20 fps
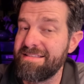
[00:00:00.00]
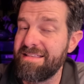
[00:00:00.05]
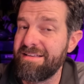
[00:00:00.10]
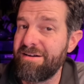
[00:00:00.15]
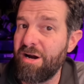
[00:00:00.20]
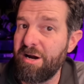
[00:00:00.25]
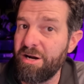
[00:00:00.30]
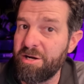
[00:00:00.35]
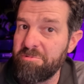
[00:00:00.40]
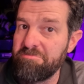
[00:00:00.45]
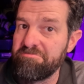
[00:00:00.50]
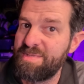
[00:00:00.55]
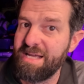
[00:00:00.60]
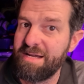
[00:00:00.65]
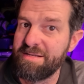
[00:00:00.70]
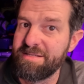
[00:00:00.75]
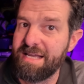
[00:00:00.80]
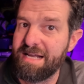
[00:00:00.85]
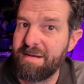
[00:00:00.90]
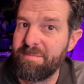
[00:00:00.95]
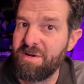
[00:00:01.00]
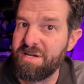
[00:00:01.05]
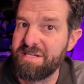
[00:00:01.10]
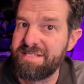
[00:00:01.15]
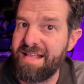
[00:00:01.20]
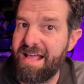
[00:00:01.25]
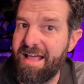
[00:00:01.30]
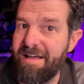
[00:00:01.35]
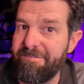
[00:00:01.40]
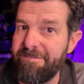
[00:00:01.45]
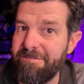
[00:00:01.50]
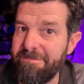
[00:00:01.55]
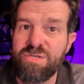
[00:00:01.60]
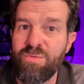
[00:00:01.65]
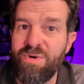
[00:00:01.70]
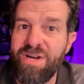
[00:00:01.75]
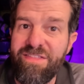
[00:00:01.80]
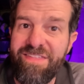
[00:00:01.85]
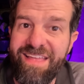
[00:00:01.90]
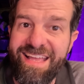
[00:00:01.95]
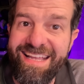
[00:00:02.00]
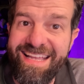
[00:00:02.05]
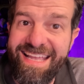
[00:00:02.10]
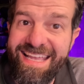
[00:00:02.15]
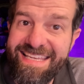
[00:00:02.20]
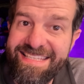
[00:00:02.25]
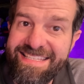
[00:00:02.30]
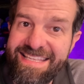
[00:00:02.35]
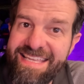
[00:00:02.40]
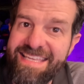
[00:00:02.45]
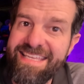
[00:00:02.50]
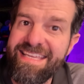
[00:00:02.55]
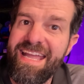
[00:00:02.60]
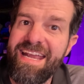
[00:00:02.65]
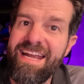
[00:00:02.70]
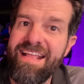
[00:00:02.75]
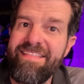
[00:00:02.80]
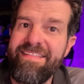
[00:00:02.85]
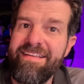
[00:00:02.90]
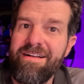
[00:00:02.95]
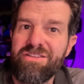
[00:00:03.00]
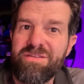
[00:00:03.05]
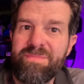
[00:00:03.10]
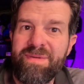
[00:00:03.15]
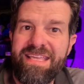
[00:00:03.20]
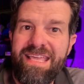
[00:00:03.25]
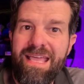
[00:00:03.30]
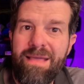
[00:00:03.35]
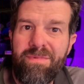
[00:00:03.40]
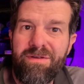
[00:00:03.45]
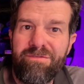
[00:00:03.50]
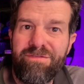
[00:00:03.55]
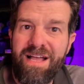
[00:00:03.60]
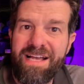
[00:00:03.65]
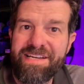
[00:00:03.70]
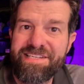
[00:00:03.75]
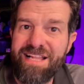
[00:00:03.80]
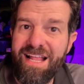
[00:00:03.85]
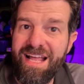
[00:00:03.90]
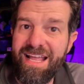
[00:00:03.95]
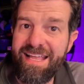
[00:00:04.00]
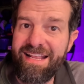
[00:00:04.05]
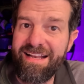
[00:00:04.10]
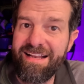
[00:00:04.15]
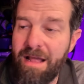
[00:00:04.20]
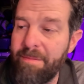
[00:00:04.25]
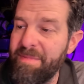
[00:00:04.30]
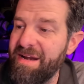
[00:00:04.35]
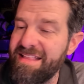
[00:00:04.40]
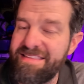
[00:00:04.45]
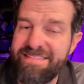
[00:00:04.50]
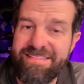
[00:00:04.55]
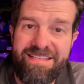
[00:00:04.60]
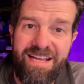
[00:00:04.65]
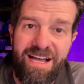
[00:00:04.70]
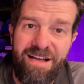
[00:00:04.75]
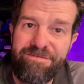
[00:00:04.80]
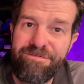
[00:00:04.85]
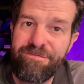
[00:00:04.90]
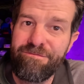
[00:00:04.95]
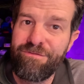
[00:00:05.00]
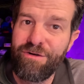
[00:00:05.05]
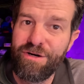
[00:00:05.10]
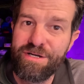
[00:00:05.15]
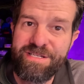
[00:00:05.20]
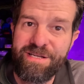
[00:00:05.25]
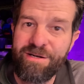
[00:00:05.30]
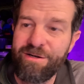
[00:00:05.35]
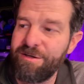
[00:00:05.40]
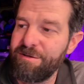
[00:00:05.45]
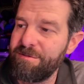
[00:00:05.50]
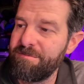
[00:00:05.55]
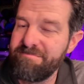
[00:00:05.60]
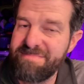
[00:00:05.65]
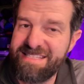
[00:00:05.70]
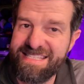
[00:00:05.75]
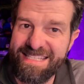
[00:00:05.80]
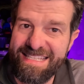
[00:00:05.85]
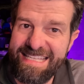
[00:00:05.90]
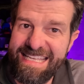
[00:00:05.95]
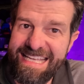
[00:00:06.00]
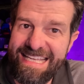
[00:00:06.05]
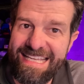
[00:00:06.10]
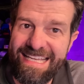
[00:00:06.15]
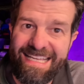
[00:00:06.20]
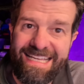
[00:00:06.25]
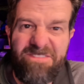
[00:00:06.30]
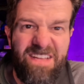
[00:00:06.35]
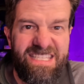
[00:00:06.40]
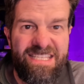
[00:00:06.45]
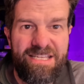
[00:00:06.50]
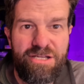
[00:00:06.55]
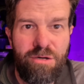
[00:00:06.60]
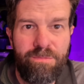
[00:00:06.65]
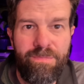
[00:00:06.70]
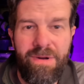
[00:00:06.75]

in the dark sounds like a must-have. So what do you think? Is the E80 the ultimate camping flashlight? I mean, it's tough, versatile, sleek, fits in your